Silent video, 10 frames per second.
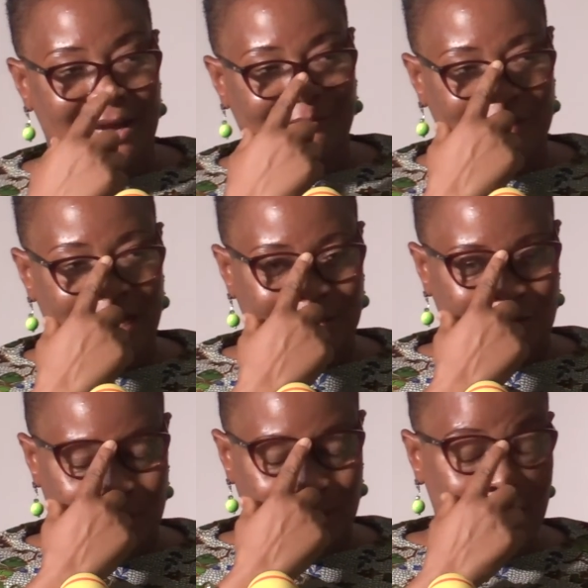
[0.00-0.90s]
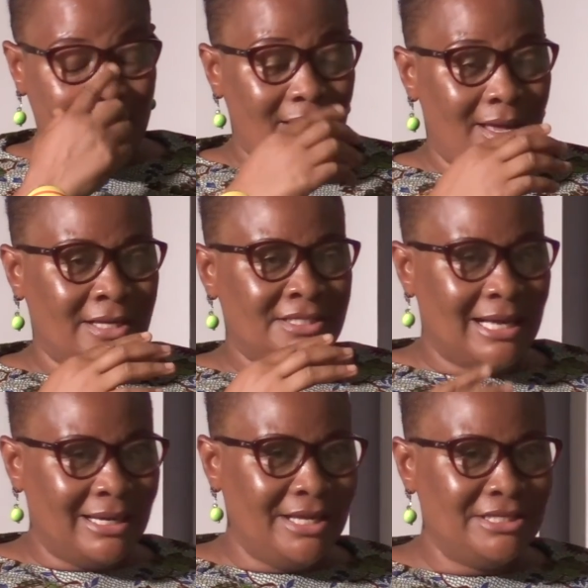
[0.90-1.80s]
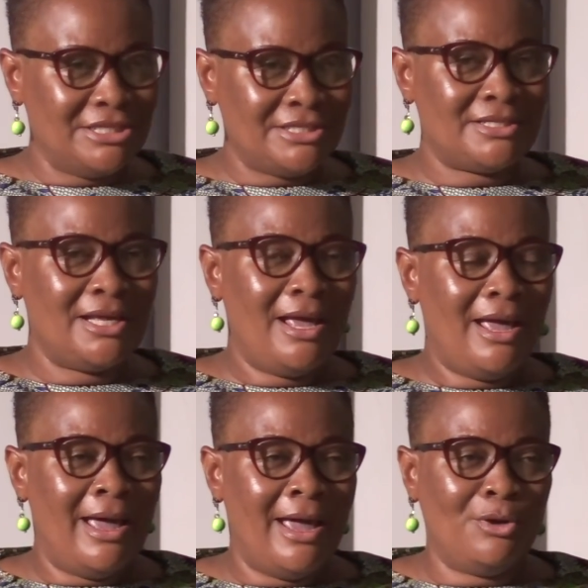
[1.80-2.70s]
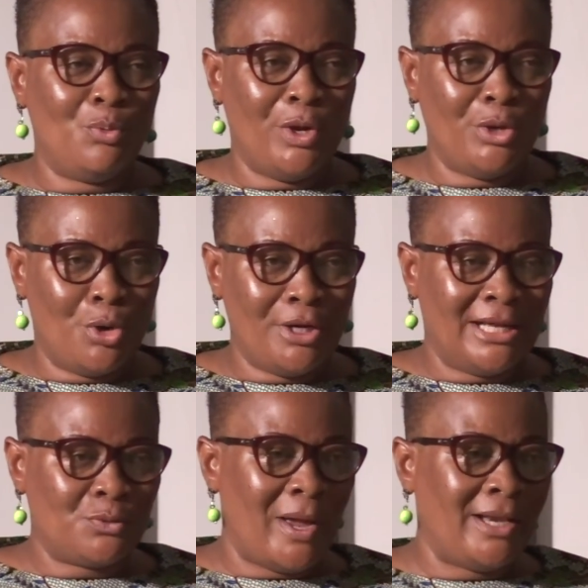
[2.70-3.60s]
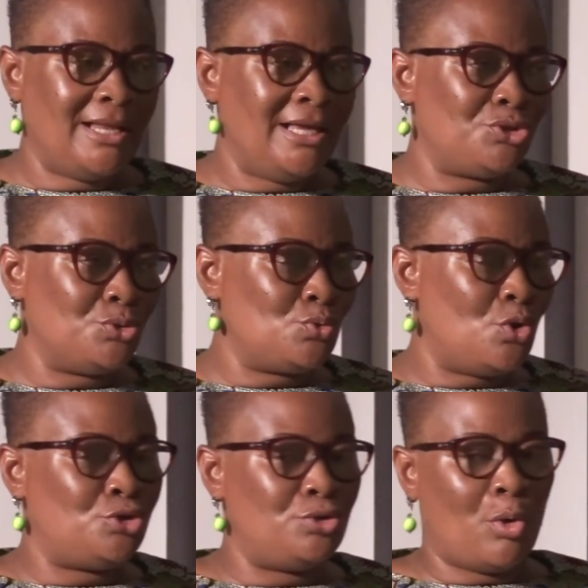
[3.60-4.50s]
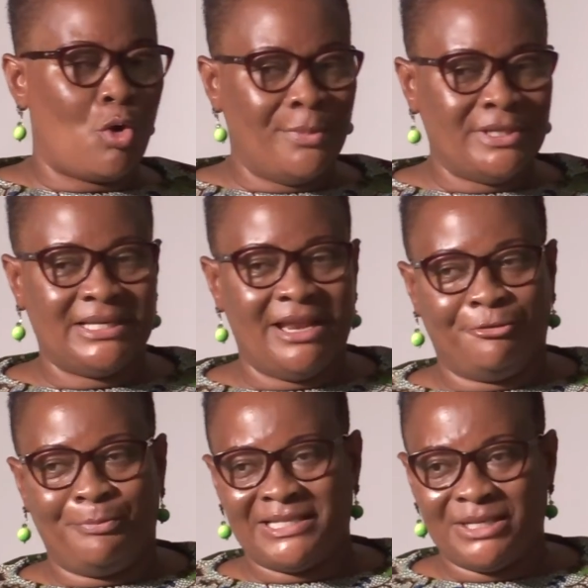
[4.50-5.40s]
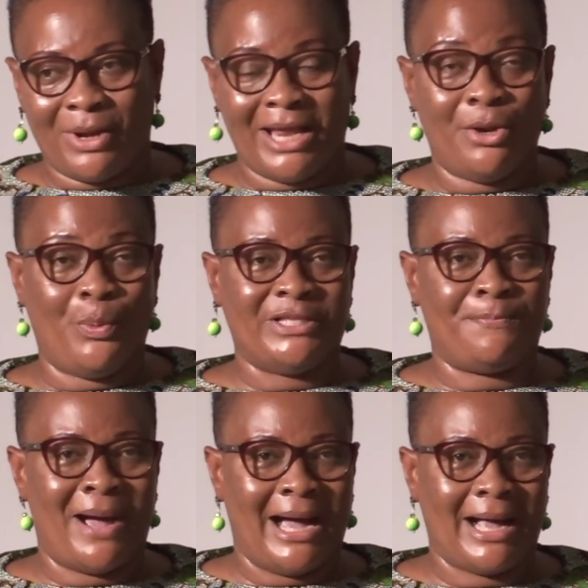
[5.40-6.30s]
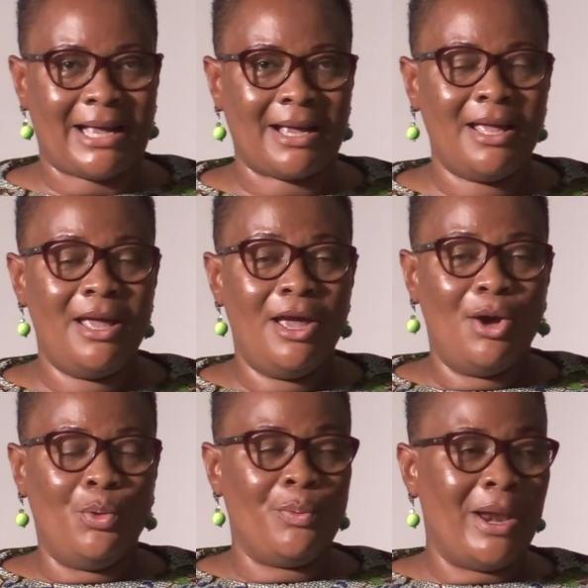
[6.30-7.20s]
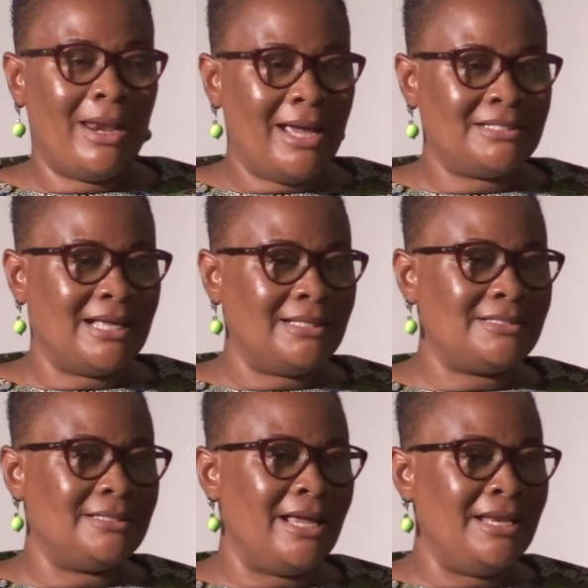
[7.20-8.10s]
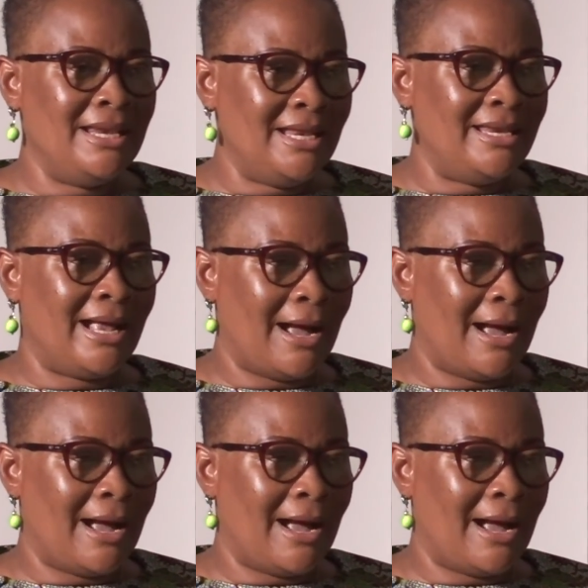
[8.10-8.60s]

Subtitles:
have their challenges, and we know that when issues go to the committee level, particularly with PAC, we realize that they need the